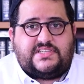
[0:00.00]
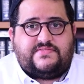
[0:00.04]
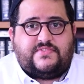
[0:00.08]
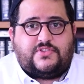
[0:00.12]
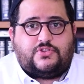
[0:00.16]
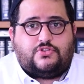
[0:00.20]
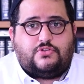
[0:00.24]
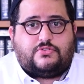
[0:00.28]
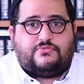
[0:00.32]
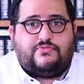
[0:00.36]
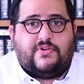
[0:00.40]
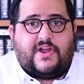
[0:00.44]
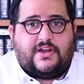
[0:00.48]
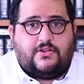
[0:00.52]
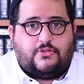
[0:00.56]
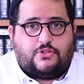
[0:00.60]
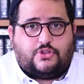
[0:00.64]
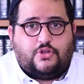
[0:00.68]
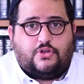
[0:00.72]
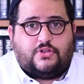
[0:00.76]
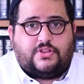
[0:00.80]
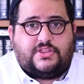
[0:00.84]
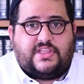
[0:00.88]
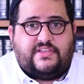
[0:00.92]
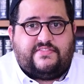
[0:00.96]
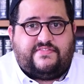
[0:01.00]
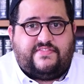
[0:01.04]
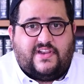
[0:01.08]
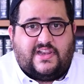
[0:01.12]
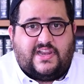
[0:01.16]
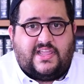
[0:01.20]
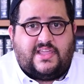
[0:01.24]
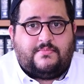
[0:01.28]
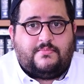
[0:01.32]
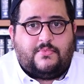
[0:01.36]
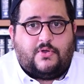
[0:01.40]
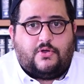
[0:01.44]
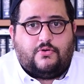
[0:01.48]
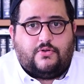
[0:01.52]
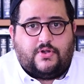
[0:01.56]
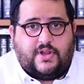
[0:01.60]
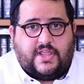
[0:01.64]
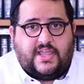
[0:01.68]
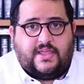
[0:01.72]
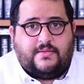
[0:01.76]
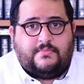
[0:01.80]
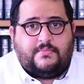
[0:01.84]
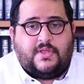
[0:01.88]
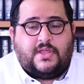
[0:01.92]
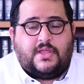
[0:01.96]
even to try to don Tefillim on
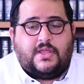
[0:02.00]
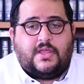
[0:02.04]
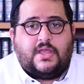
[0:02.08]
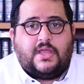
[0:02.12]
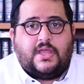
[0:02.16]
him.